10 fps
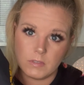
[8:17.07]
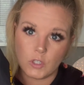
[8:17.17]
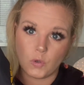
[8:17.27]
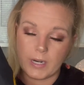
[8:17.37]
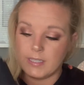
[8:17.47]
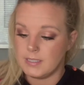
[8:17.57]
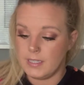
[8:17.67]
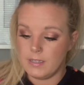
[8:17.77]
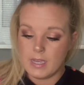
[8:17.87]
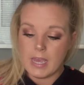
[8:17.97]

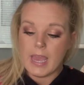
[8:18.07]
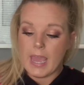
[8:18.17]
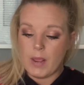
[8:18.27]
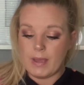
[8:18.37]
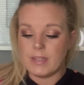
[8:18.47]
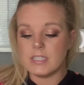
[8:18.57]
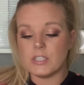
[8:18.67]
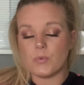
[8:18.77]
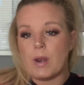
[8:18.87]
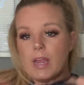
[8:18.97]
Crazy. Anyway, this is
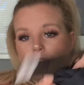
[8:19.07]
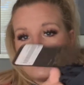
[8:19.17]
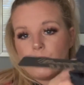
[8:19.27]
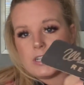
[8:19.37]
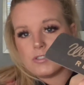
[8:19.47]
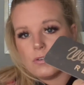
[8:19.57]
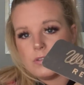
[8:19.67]
a Wrangler Retro.